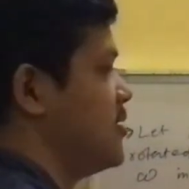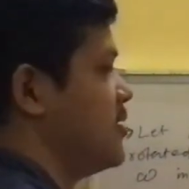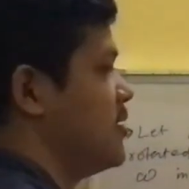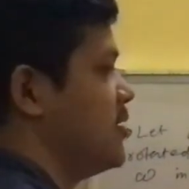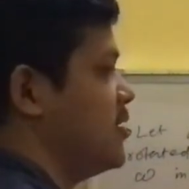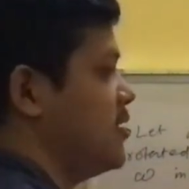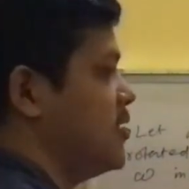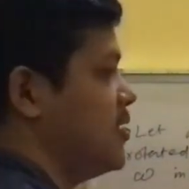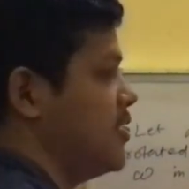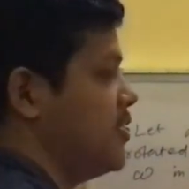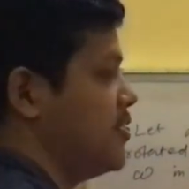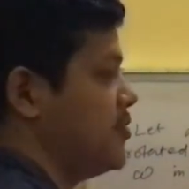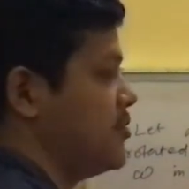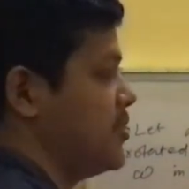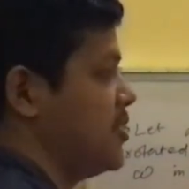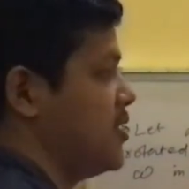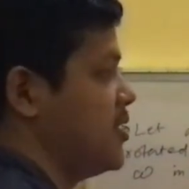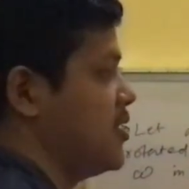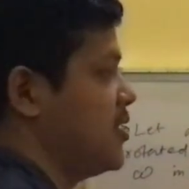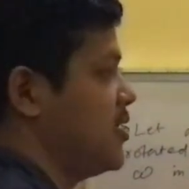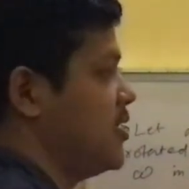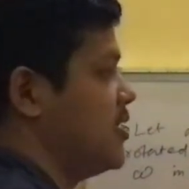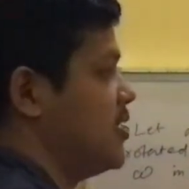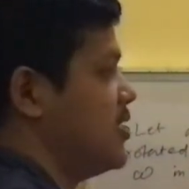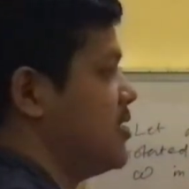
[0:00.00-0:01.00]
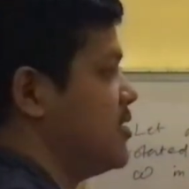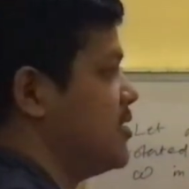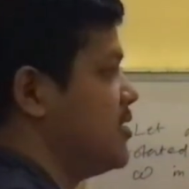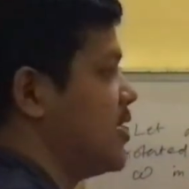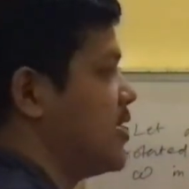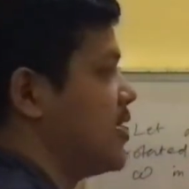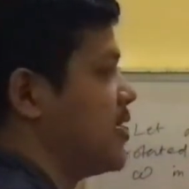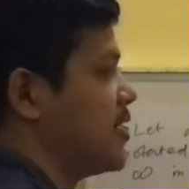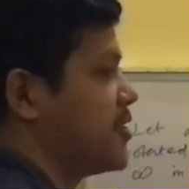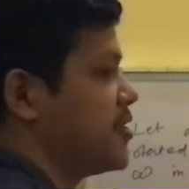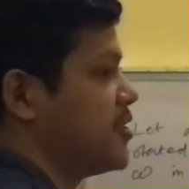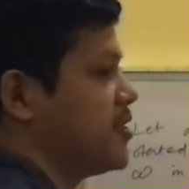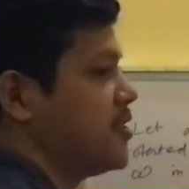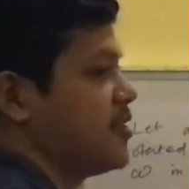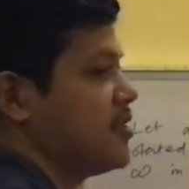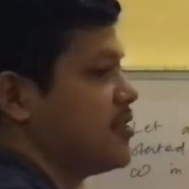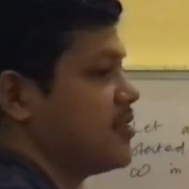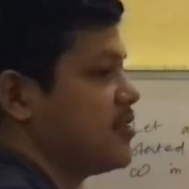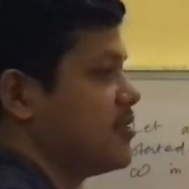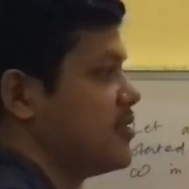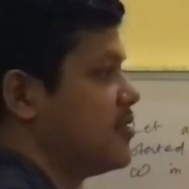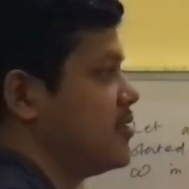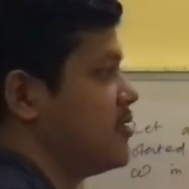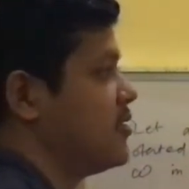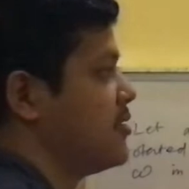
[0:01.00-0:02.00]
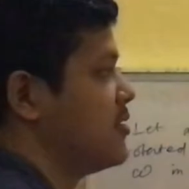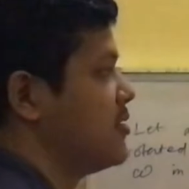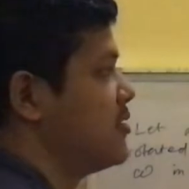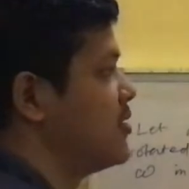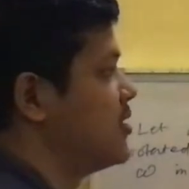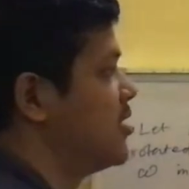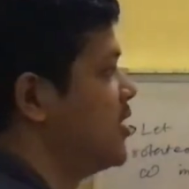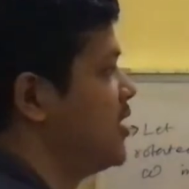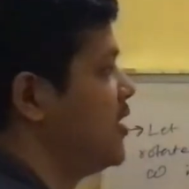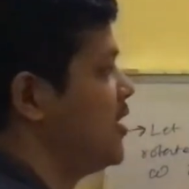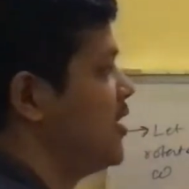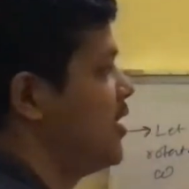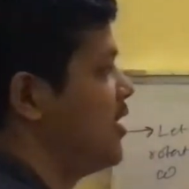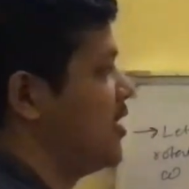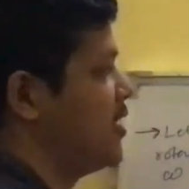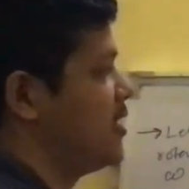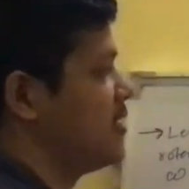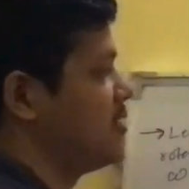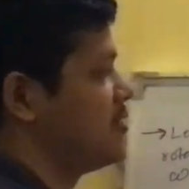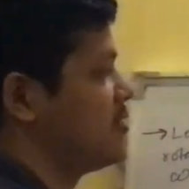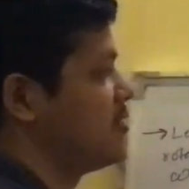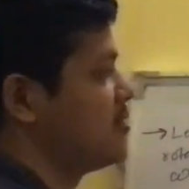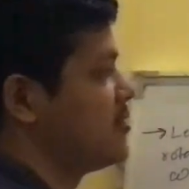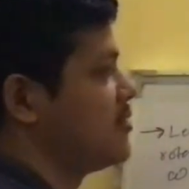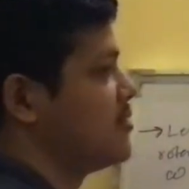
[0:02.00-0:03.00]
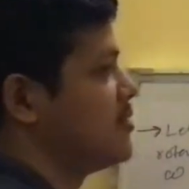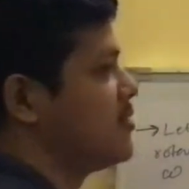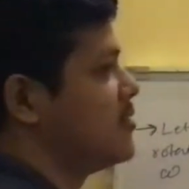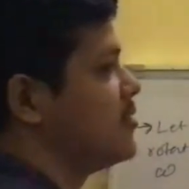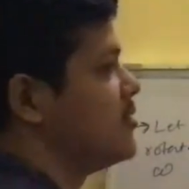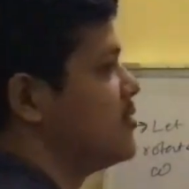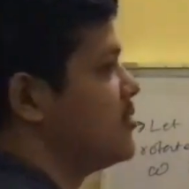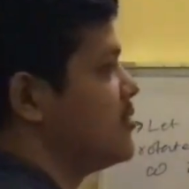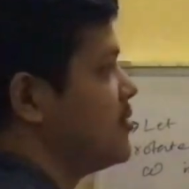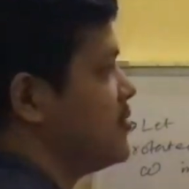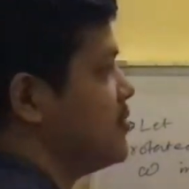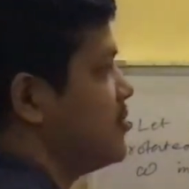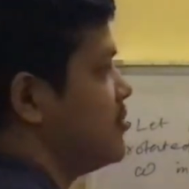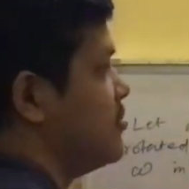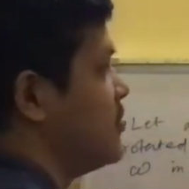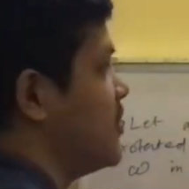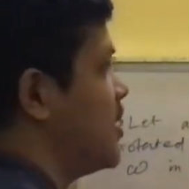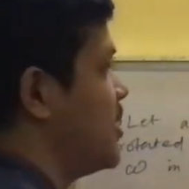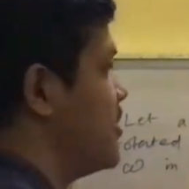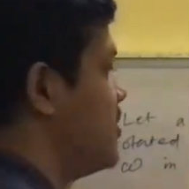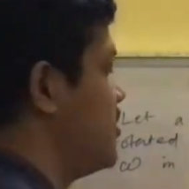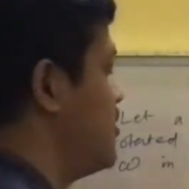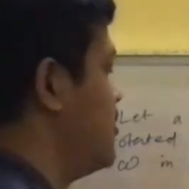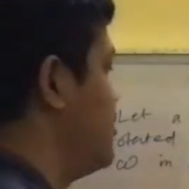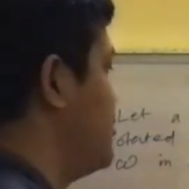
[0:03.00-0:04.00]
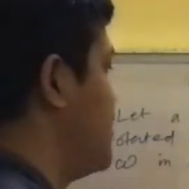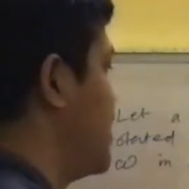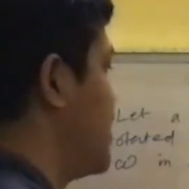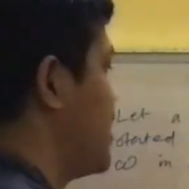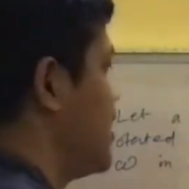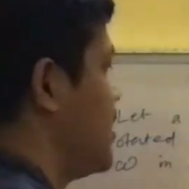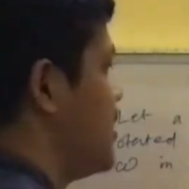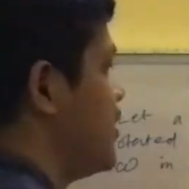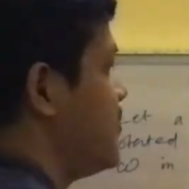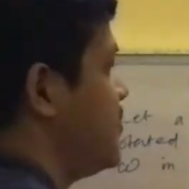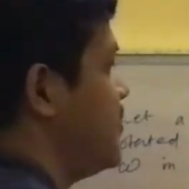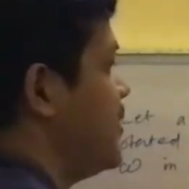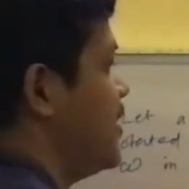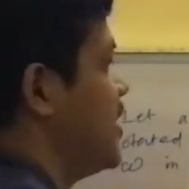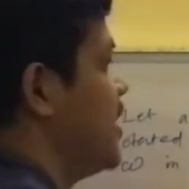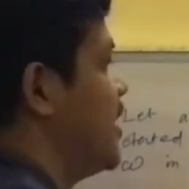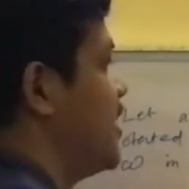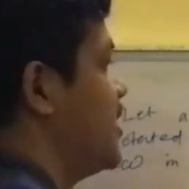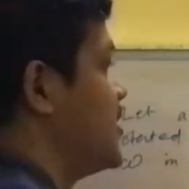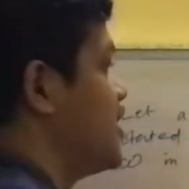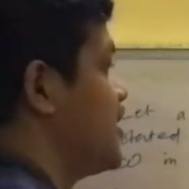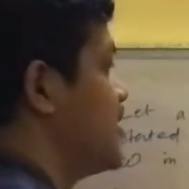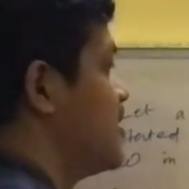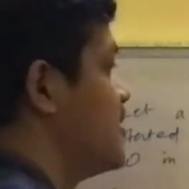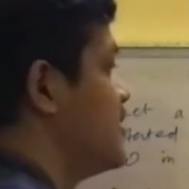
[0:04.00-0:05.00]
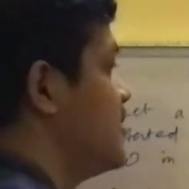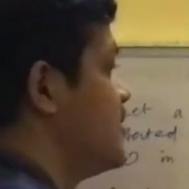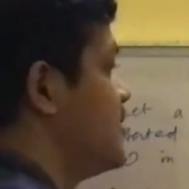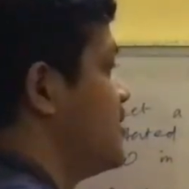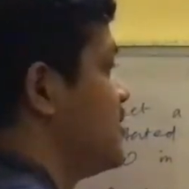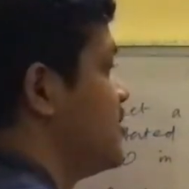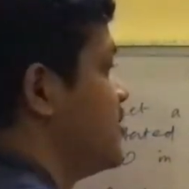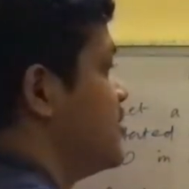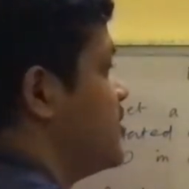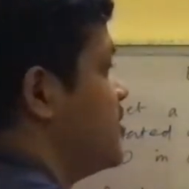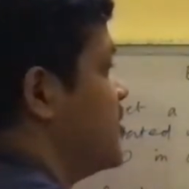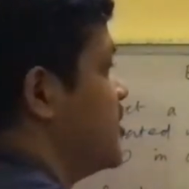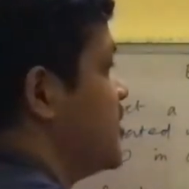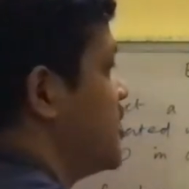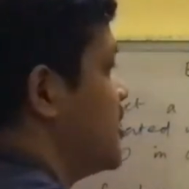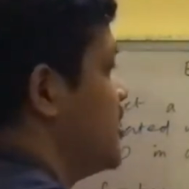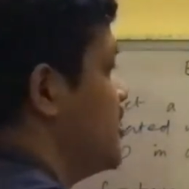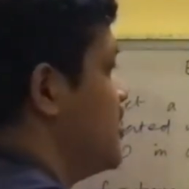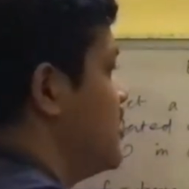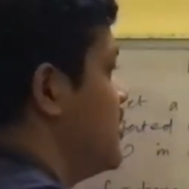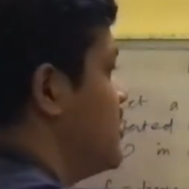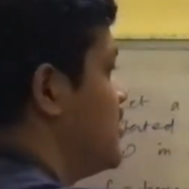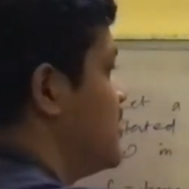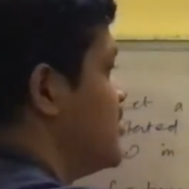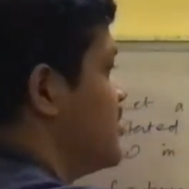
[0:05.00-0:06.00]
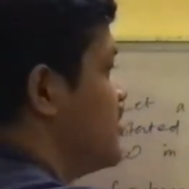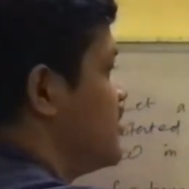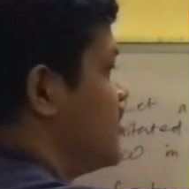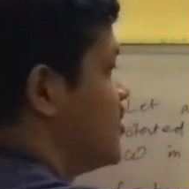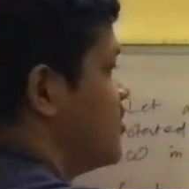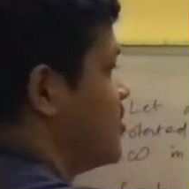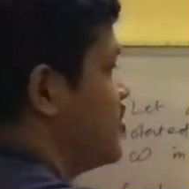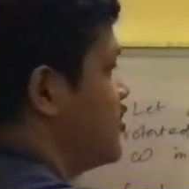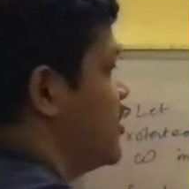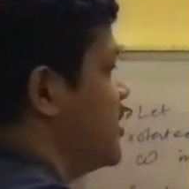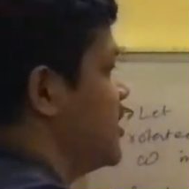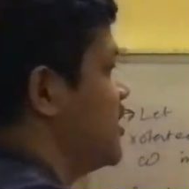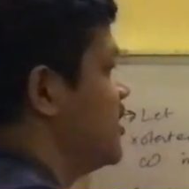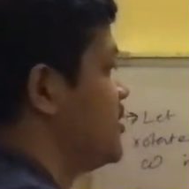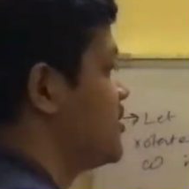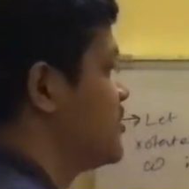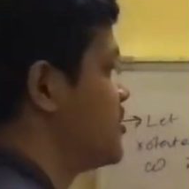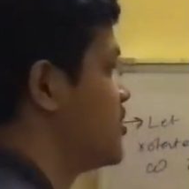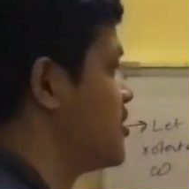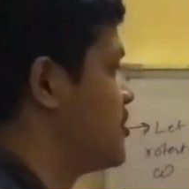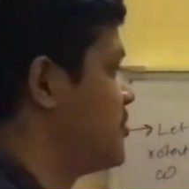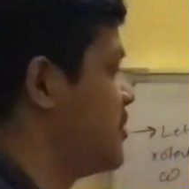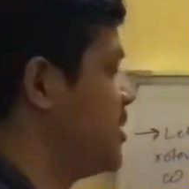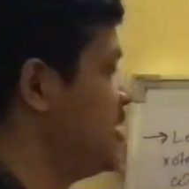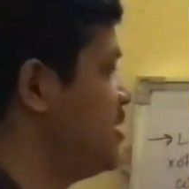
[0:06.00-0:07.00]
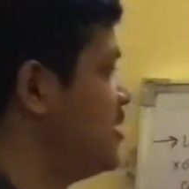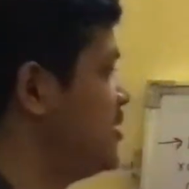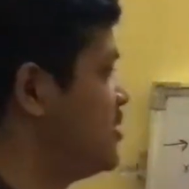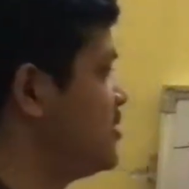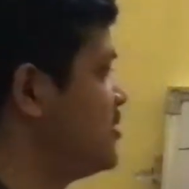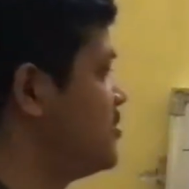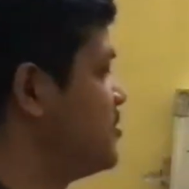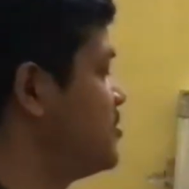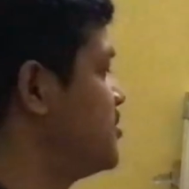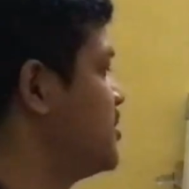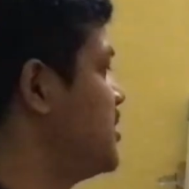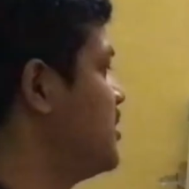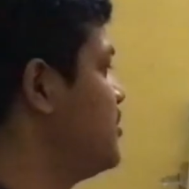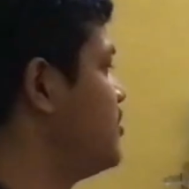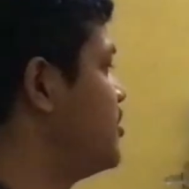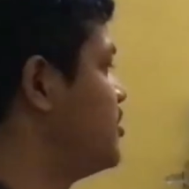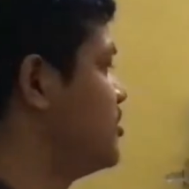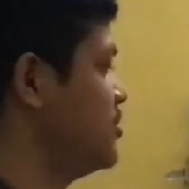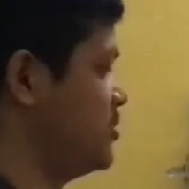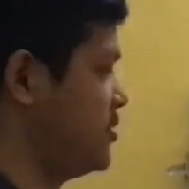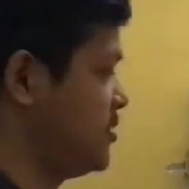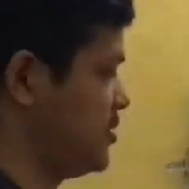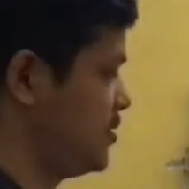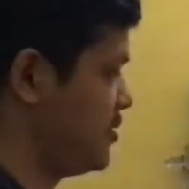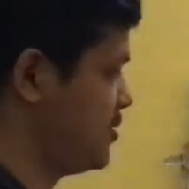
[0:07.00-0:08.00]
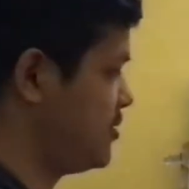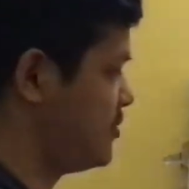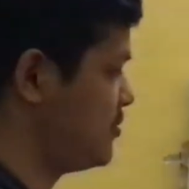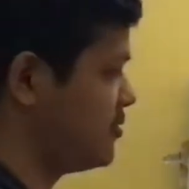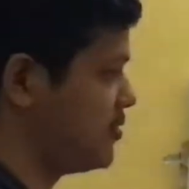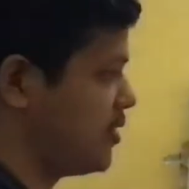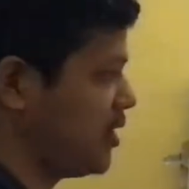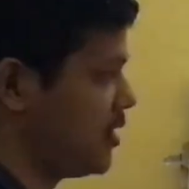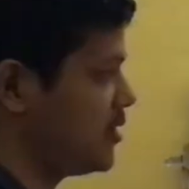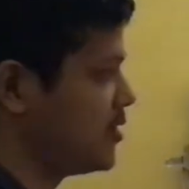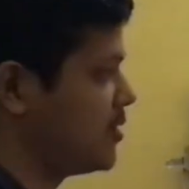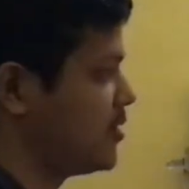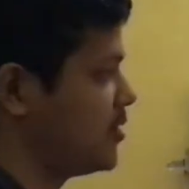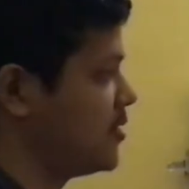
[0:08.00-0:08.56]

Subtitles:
In this way, in this direction, and magnetic field lines are going in this way normally to the board, right?